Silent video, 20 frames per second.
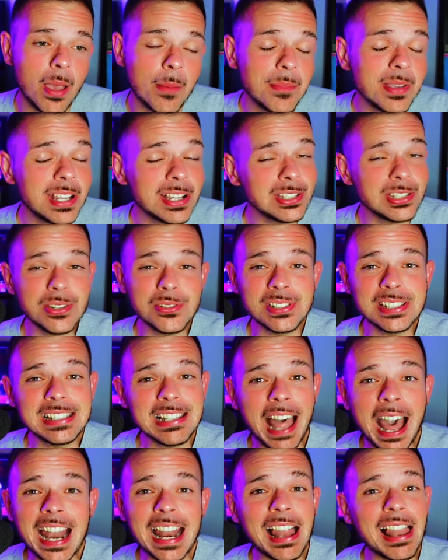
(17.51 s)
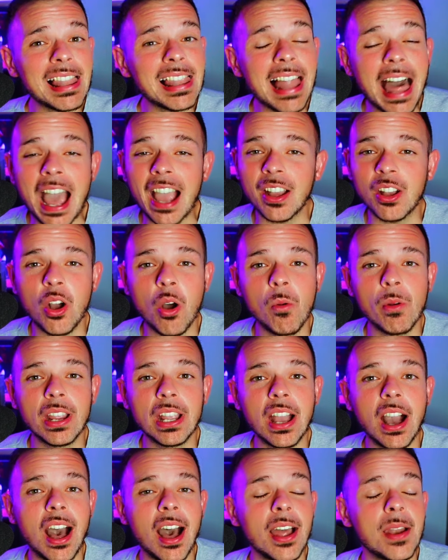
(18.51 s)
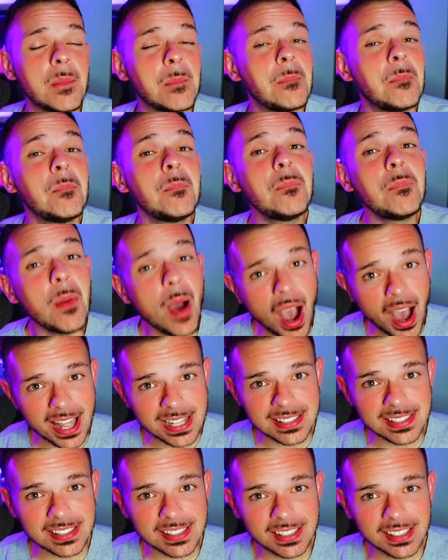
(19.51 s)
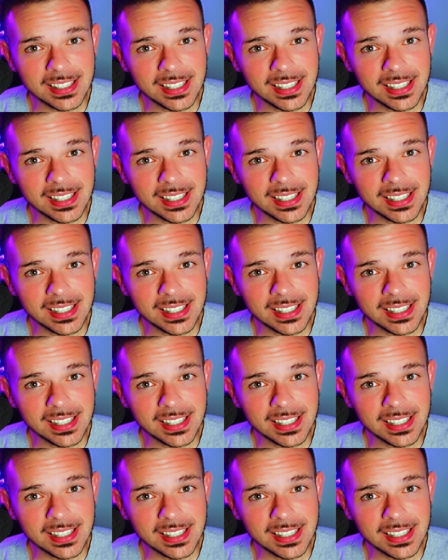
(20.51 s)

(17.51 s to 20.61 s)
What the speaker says: because there's not a lot going on, but